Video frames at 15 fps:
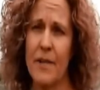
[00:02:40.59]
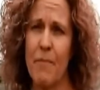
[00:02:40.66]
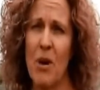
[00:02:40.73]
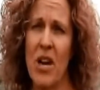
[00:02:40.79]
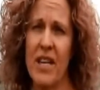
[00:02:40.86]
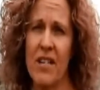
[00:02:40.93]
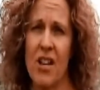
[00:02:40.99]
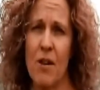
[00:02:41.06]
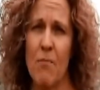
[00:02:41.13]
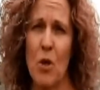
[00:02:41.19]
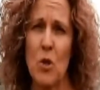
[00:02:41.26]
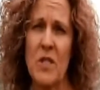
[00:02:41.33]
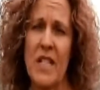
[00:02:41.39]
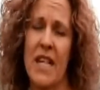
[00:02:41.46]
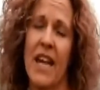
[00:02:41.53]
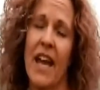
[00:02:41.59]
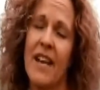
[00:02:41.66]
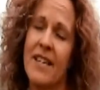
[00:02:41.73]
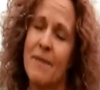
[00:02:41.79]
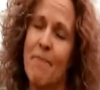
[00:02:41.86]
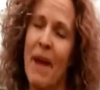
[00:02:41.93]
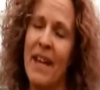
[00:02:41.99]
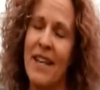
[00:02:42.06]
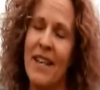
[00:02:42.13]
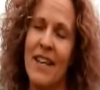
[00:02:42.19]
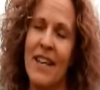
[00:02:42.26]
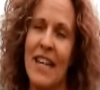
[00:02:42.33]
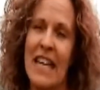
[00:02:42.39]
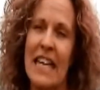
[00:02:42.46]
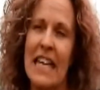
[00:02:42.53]
behind composting, and as many
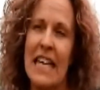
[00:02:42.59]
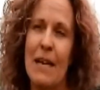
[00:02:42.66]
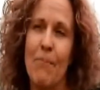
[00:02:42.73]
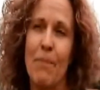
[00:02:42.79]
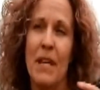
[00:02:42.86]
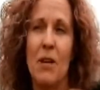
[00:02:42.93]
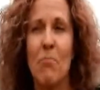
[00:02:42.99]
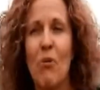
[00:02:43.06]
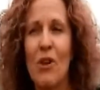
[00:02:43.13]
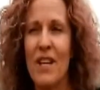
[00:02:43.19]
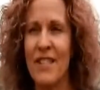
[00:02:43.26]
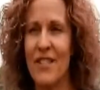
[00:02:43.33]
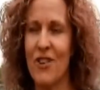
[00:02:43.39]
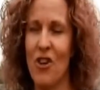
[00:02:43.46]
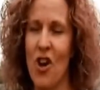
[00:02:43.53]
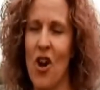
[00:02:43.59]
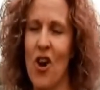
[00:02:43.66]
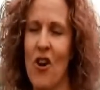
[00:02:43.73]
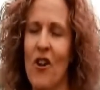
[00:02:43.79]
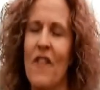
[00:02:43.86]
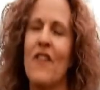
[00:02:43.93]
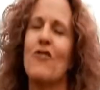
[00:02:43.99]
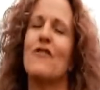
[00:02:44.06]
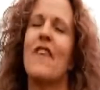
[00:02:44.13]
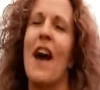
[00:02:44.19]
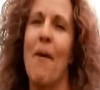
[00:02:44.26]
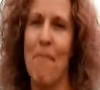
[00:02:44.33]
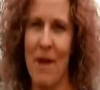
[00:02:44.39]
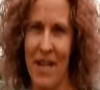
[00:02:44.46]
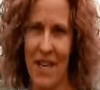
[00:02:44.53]
people as there are, there's
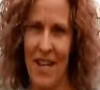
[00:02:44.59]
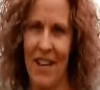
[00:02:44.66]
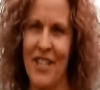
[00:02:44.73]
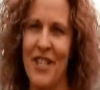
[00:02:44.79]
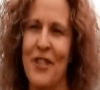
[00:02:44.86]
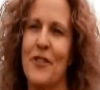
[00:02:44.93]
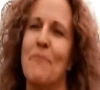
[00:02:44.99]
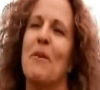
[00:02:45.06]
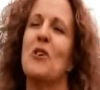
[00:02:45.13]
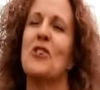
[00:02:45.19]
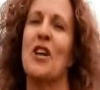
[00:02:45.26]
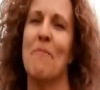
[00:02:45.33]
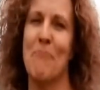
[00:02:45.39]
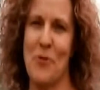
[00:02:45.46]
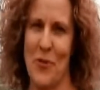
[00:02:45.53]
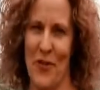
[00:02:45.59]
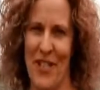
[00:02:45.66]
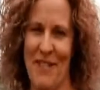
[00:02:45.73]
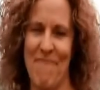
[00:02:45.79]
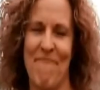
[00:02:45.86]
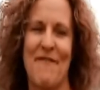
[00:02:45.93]
that many ideas about composting.